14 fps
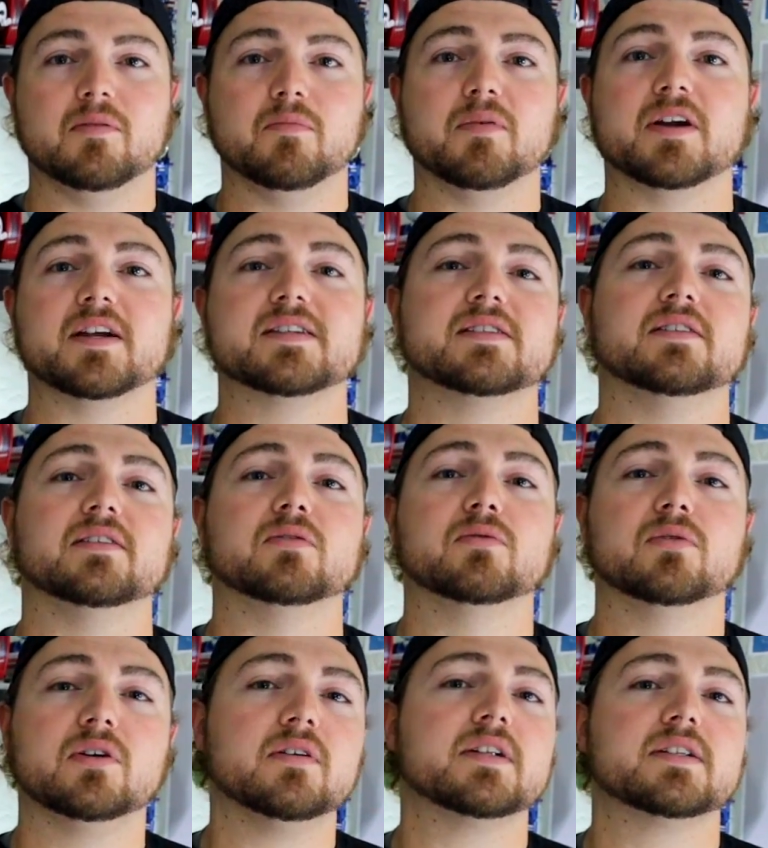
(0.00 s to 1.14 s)
but it's the
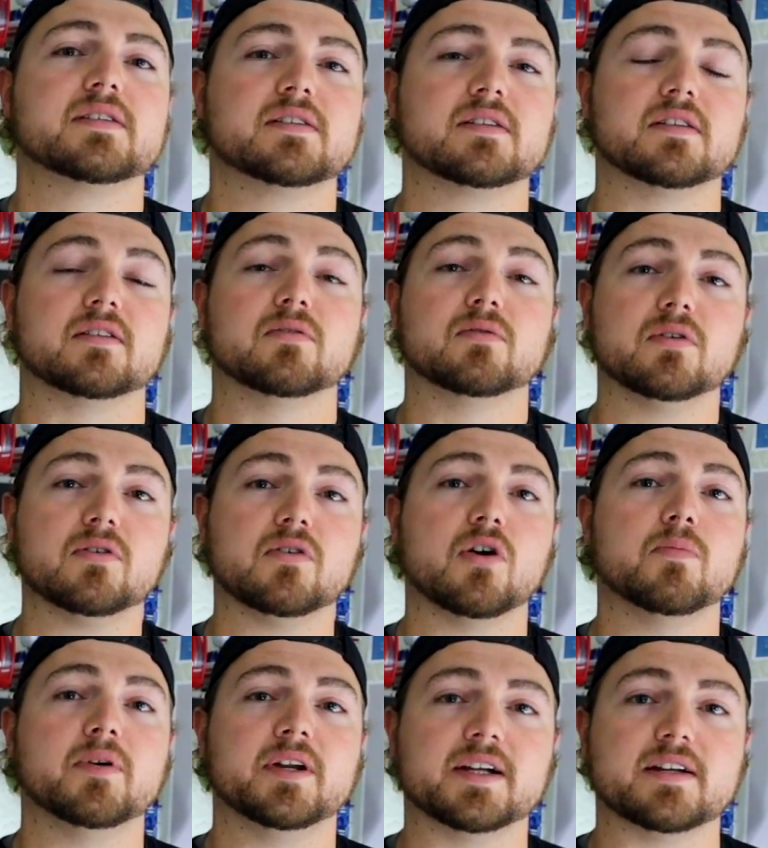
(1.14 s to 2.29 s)
grille
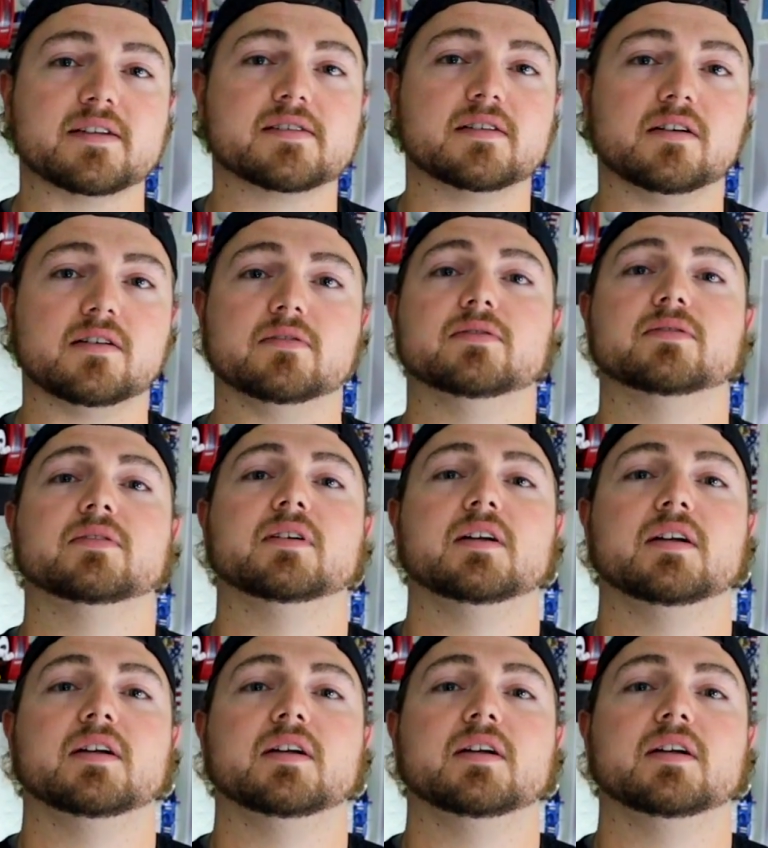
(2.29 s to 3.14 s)
opening itself.